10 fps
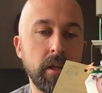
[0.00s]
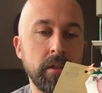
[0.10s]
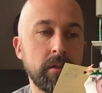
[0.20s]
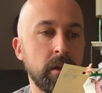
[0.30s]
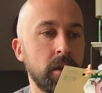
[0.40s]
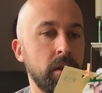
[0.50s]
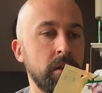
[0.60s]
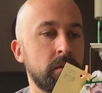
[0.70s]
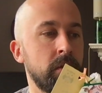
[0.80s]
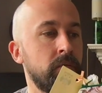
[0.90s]
It's
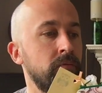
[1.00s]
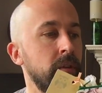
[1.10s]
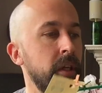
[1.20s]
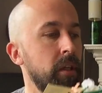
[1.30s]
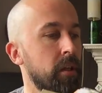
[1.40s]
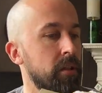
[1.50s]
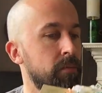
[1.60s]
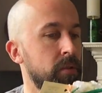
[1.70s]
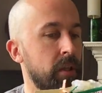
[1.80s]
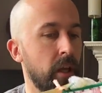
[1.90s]
really nicely
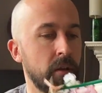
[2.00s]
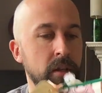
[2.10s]
put together.